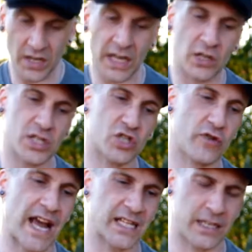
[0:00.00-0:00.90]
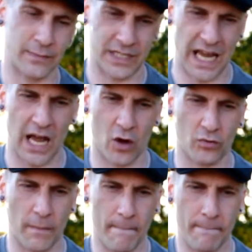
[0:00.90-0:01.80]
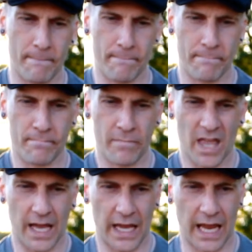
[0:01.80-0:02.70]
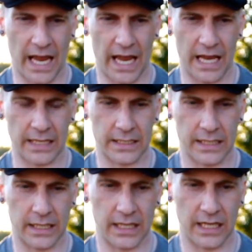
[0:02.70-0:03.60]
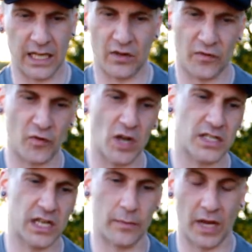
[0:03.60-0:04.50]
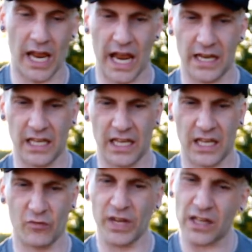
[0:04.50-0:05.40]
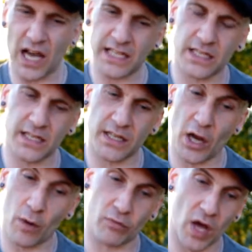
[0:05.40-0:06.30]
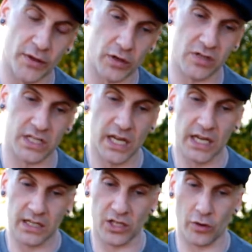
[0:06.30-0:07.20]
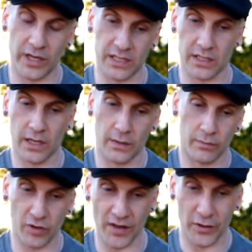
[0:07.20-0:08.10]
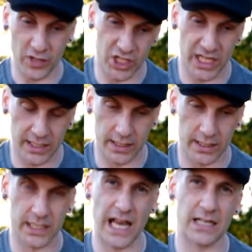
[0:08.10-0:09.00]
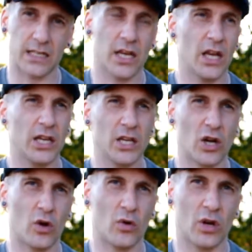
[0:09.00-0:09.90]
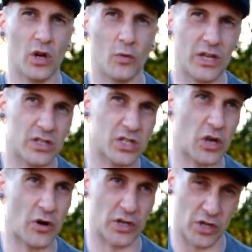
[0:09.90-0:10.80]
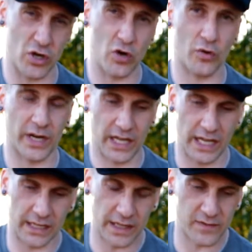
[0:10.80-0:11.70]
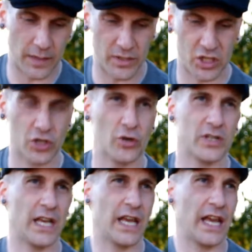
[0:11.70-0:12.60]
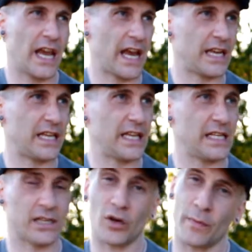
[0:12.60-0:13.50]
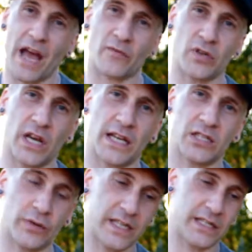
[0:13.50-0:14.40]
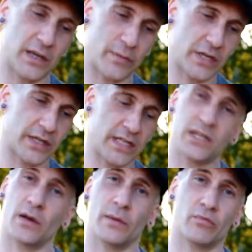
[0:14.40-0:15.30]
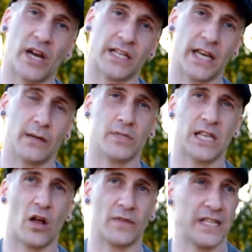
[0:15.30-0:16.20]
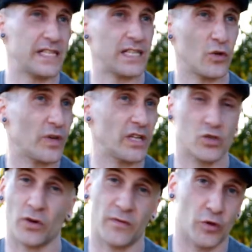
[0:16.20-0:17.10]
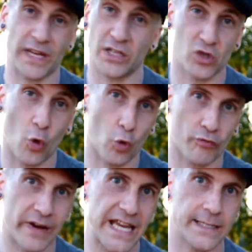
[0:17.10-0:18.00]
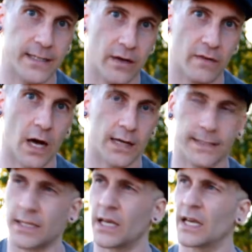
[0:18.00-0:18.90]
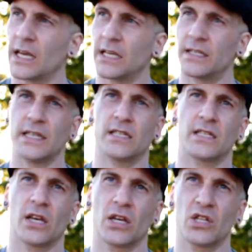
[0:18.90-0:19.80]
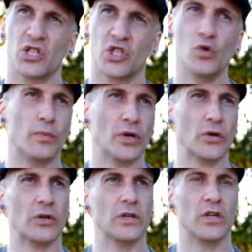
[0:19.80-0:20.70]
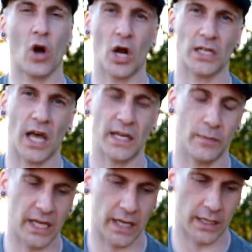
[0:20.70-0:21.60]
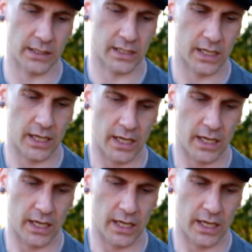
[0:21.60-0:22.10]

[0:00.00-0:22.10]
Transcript: Nicholas tracks him down and he confronts him and he realizes that they are brothers. And so his brother Jesus says, you know, we could start anew. And he lifts up his shirt and he's a hermaphrodite. So he has the ability to impregnate himself. And he says that we can sort of create this whole race of us, these super godlike beings.